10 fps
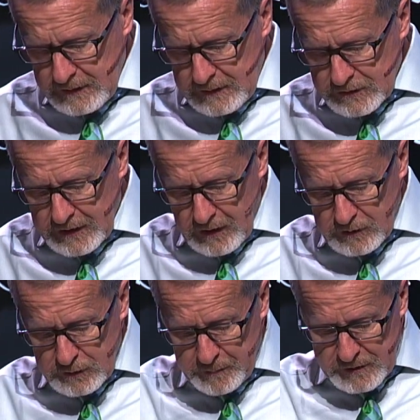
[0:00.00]
She
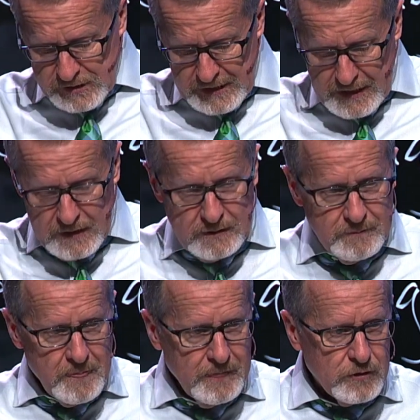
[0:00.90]
looked up and said,
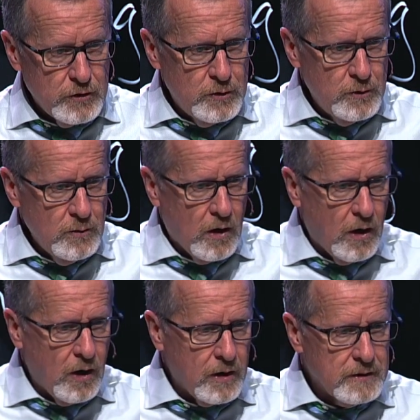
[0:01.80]
you
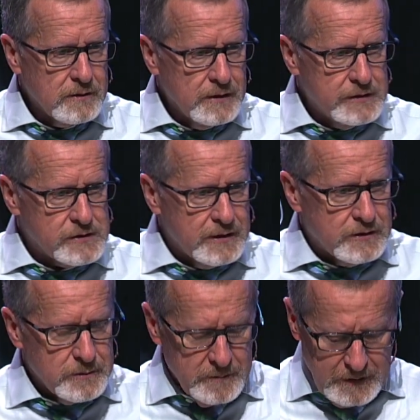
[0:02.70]
aren't listening
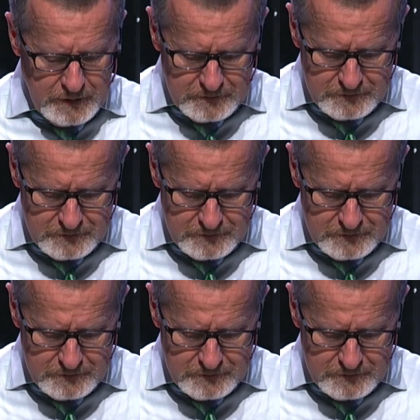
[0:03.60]
to me.